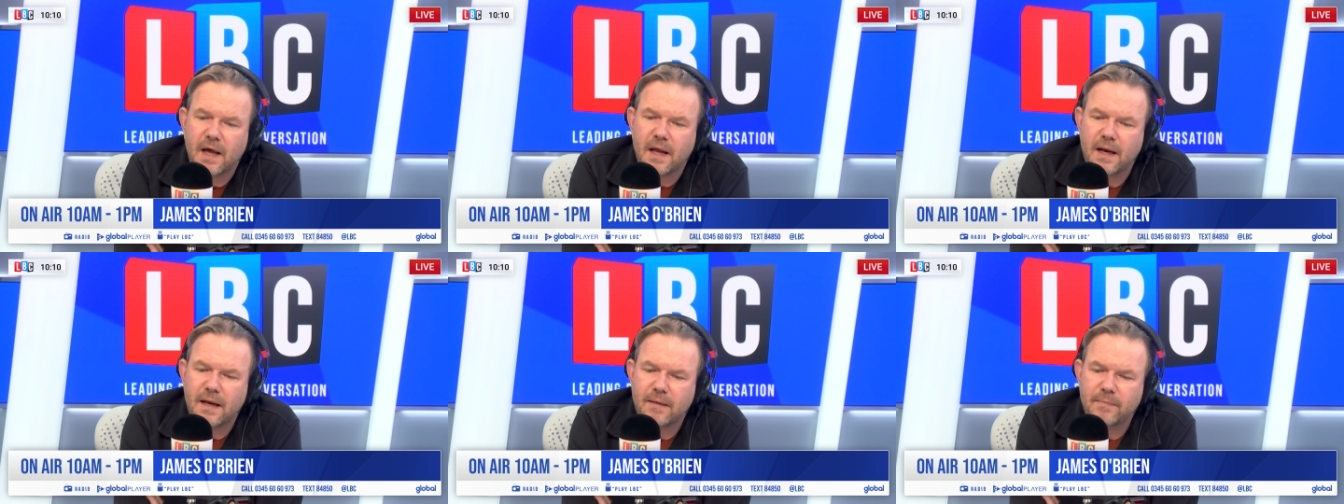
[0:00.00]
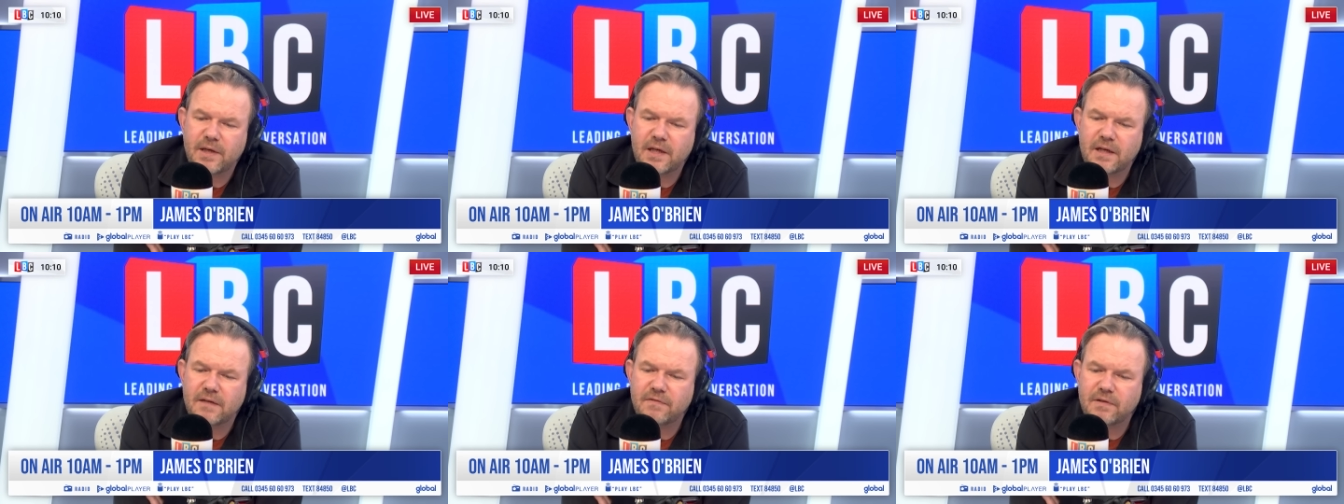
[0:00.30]
Let
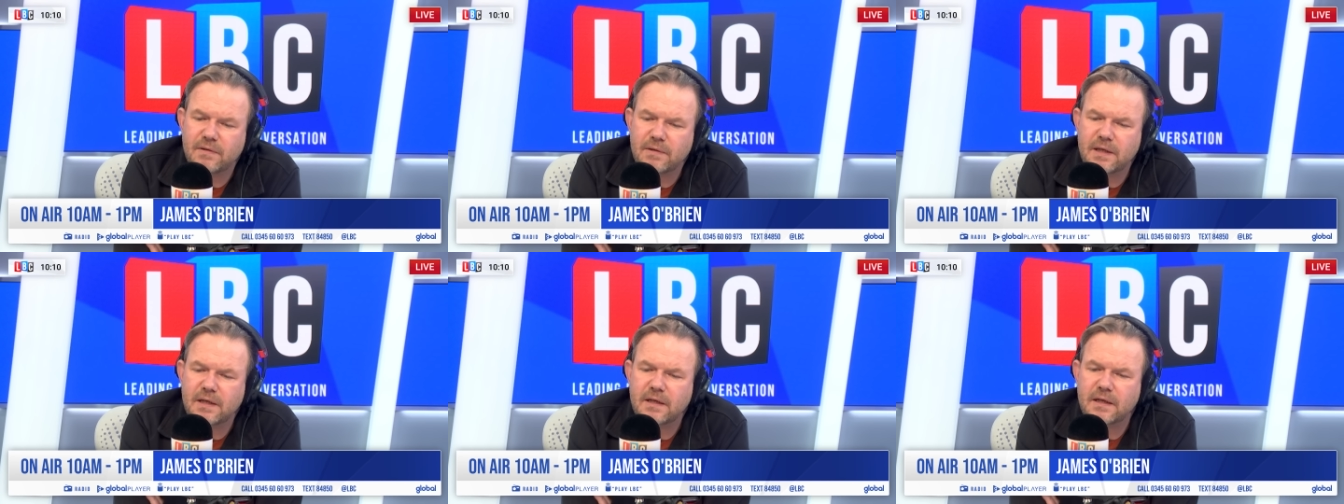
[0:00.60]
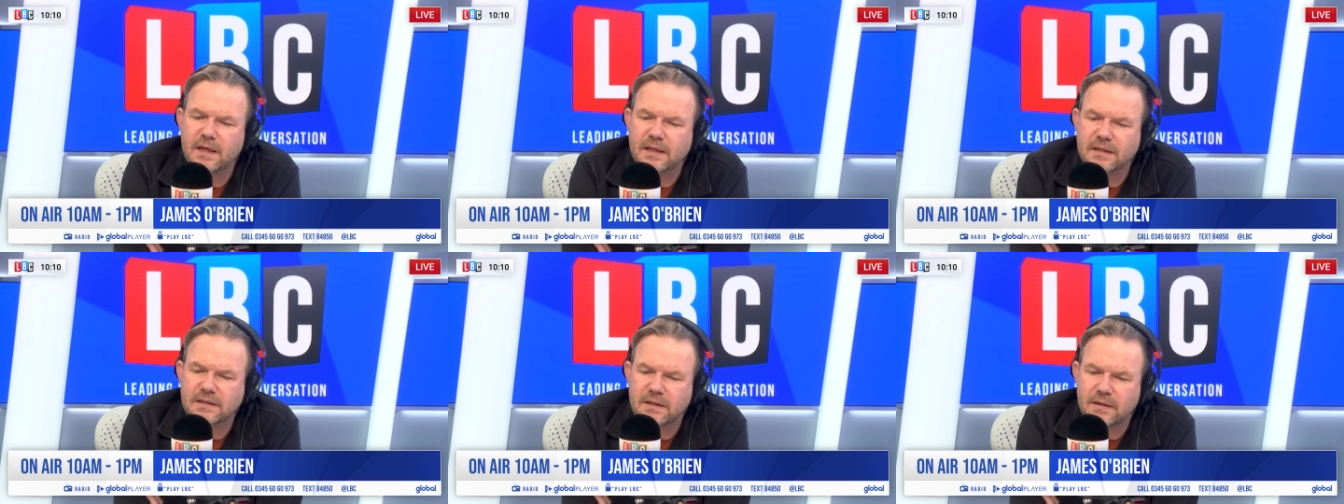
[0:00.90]
me give you a
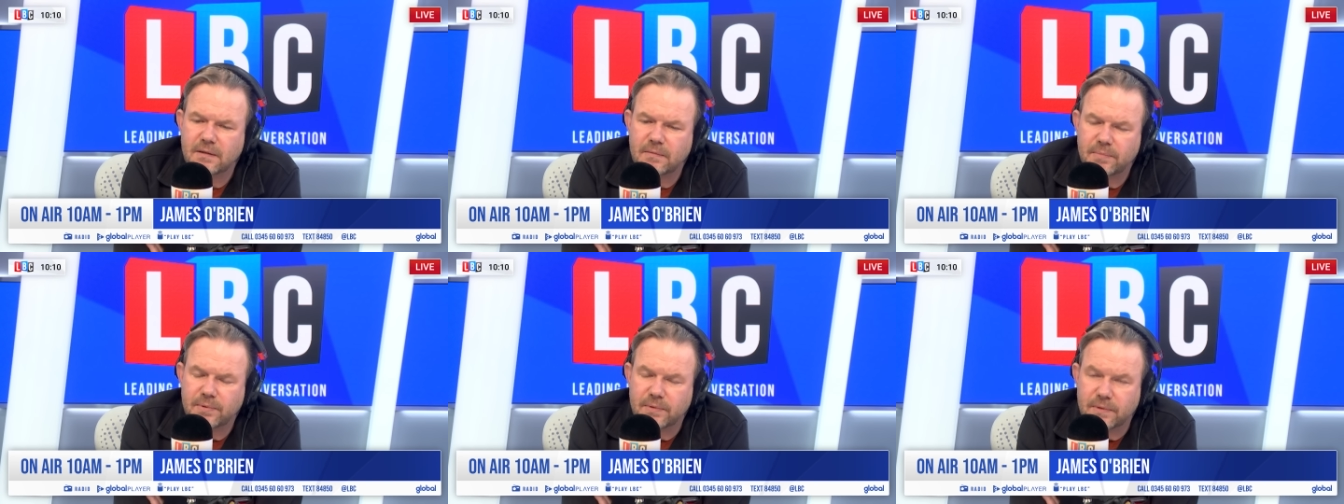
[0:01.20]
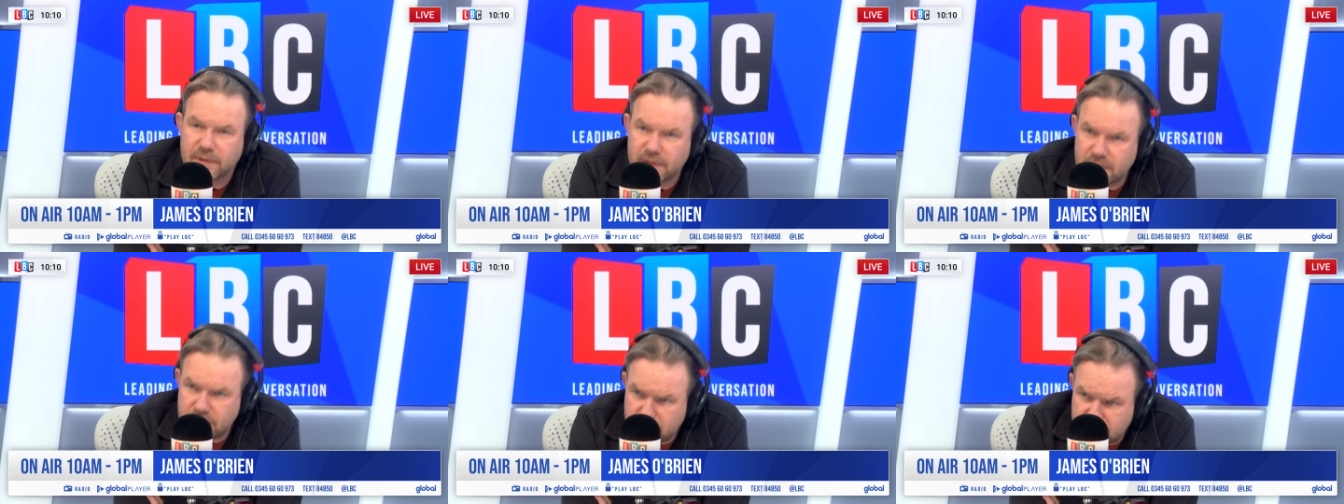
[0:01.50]
little example.
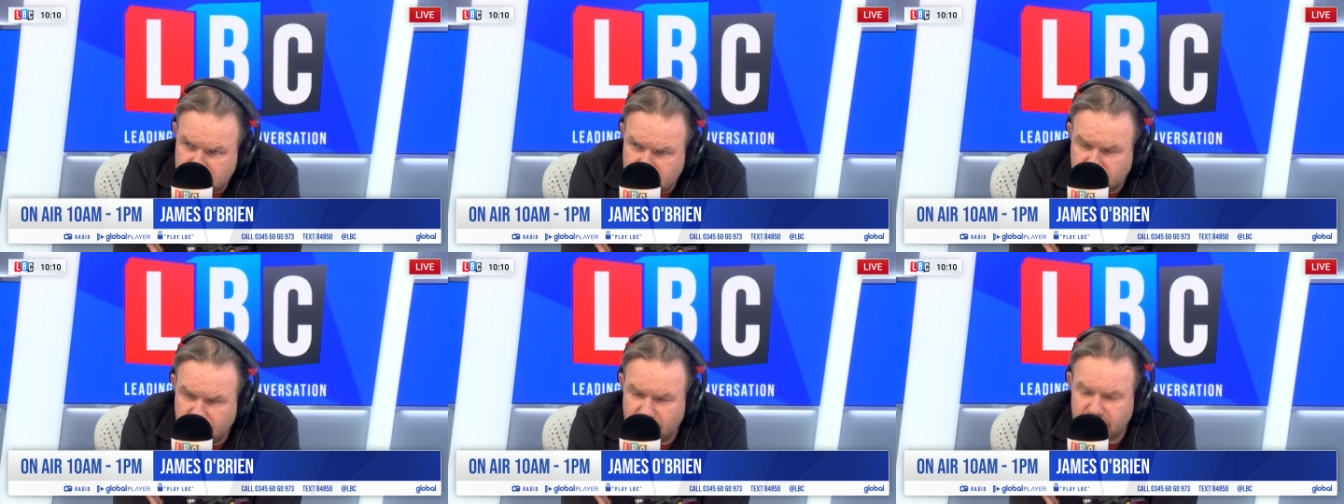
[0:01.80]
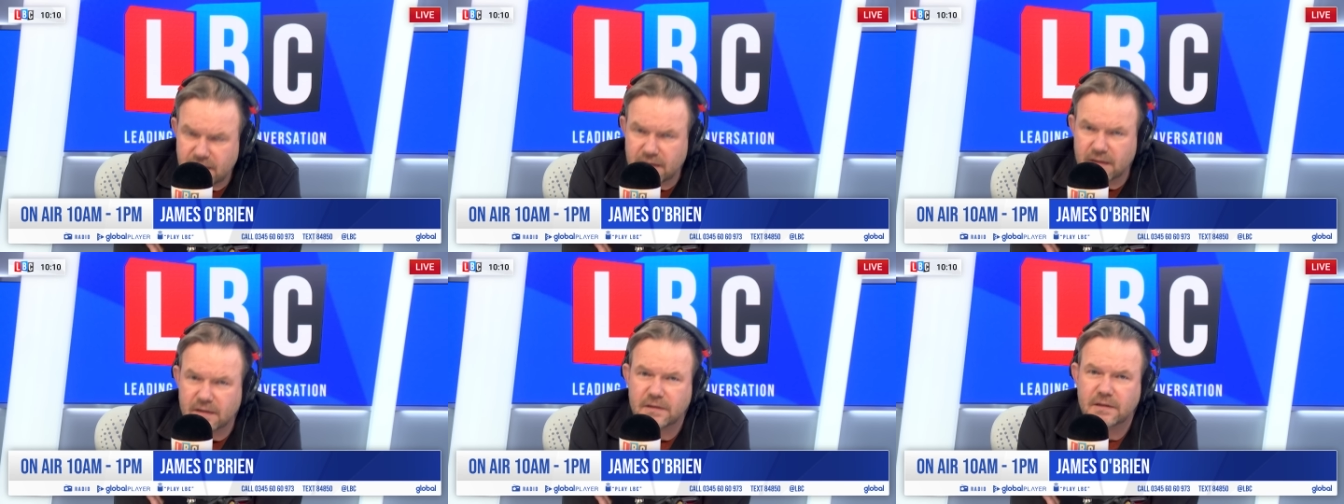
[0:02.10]
And this was the
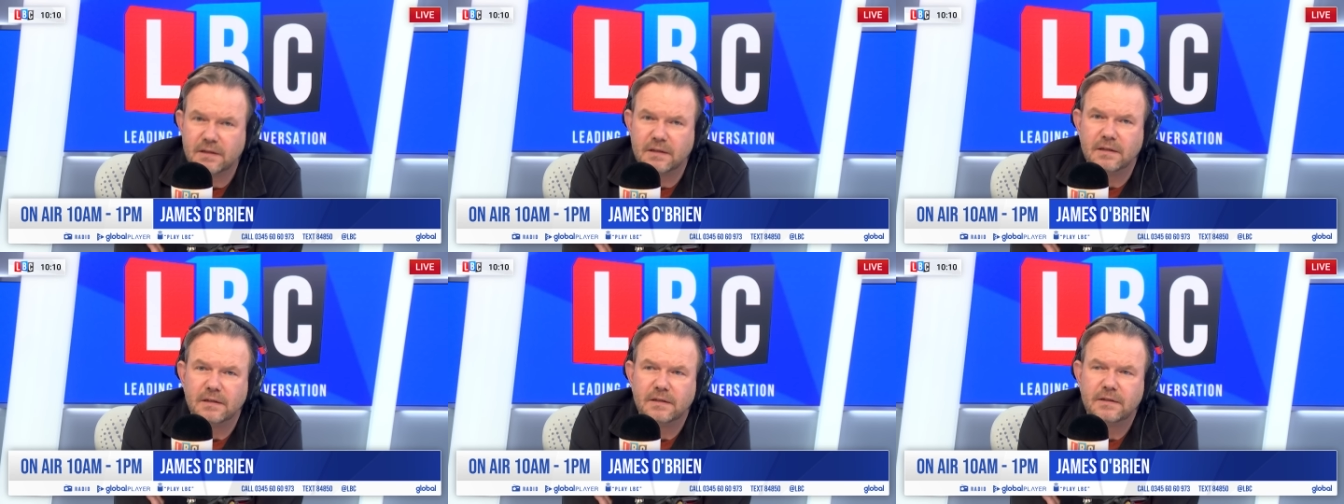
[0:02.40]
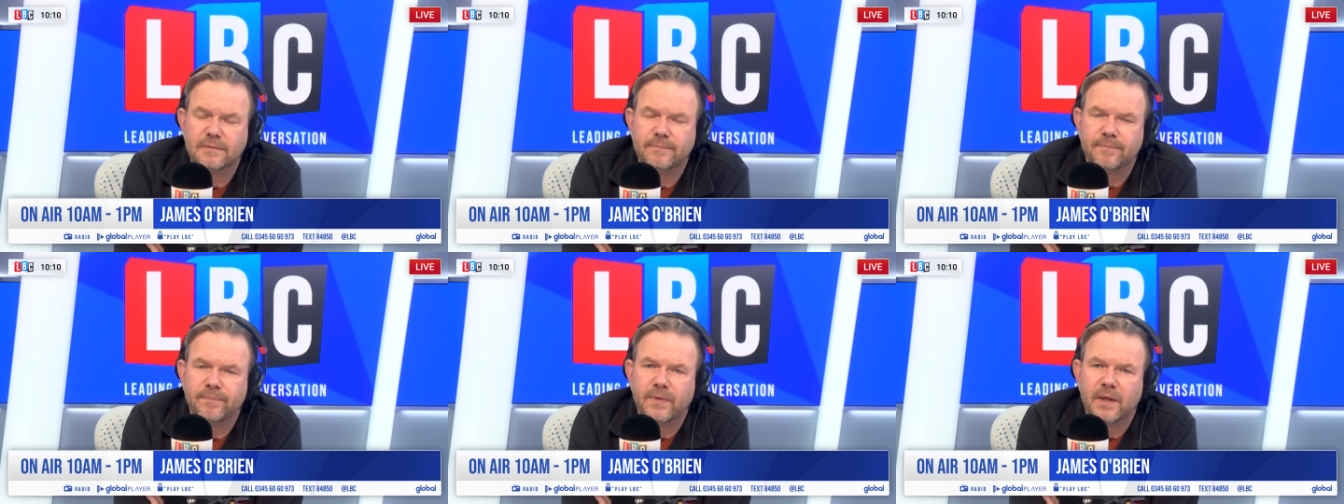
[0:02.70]
Catholic Church.